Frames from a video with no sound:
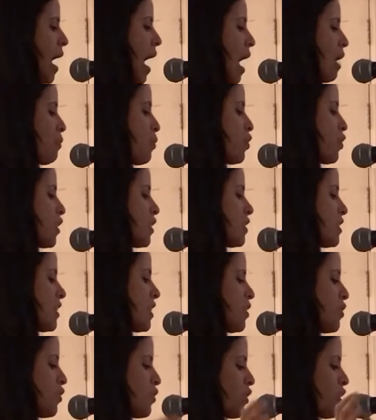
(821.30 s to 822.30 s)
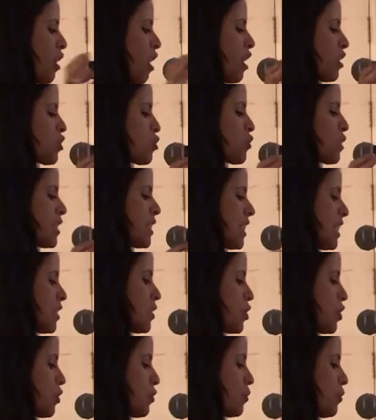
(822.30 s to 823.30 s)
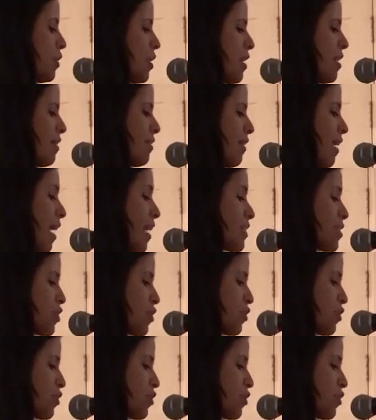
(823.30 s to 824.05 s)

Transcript: I will continue to contradict you. I